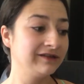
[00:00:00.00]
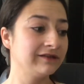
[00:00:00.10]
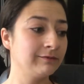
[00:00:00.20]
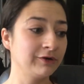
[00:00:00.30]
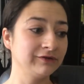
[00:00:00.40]

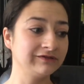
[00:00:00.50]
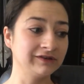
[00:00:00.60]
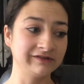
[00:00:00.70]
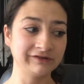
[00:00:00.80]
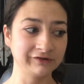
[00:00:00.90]
that boasts an
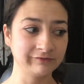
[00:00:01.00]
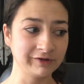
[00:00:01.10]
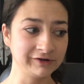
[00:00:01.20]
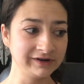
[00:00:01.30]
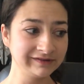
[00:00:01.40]
assertive
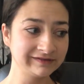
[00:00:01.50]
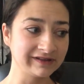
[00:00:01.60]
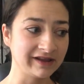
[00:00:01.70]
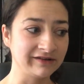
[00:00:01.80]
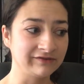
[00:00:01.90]
bitterness
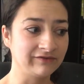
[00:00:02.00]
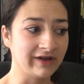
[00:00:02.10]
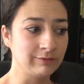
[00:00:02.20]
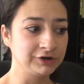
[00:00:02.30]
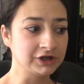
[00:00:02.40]
and
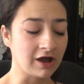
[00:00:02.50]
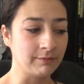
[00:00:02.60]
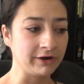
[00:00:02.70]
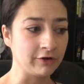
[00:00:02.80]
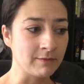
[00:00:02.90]
vibrant hop
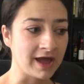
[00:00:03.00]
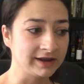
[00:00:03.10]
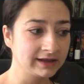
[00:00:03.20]
aromatic.